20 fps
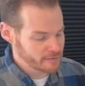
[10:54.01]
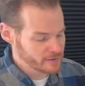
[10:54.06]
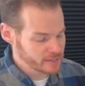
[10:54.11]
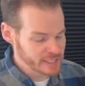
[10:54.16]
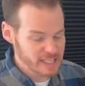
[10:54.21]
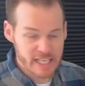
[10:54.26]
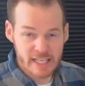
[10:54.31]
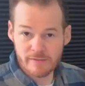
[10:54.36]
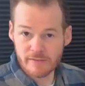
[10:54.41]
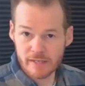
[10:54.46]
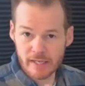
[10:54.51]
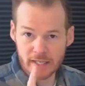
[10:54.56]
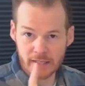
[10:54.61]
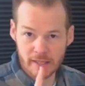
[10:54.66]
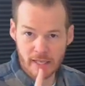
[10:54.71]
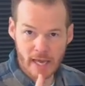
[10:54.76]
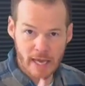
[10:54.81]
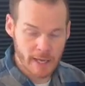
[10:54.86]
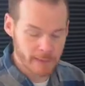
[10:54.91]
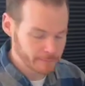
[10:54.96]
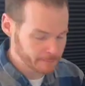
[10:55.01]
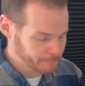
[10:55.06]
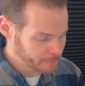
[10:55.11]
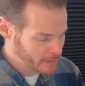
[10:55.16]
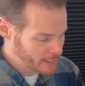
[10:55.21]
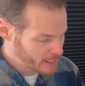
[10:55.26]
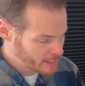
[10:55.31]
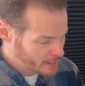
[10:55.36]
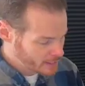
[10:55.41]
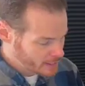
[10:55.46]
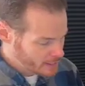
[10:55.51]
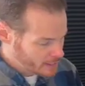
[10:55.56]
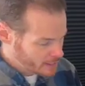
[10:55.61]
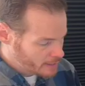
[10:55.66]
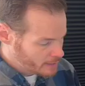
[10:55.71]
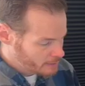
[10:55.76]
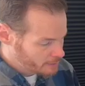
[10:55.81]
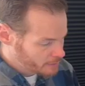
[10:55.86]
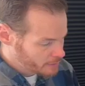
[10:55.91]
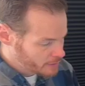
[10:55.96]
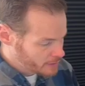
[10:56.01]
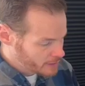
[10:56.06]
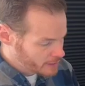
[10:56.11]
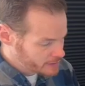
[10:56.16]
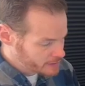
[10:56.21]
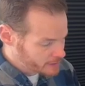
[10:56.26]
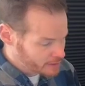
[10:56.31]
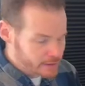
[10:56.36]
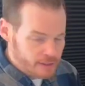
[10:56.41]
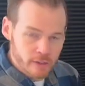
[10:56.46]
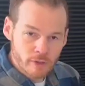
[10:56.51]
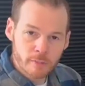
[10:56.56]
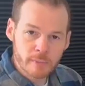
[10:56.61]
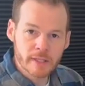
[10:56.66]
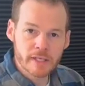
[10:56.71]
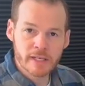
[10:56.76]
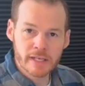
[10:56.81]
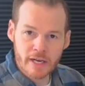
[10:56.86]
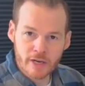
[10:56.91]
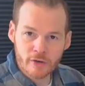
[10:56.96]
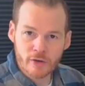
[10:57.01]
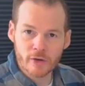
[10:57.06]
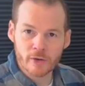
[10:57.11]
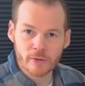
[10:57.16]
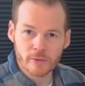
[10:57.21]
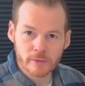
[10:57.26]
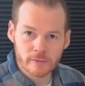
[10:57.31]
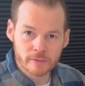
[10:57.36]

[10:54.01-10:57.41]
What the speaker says: And even at that, it's a little bit narrow.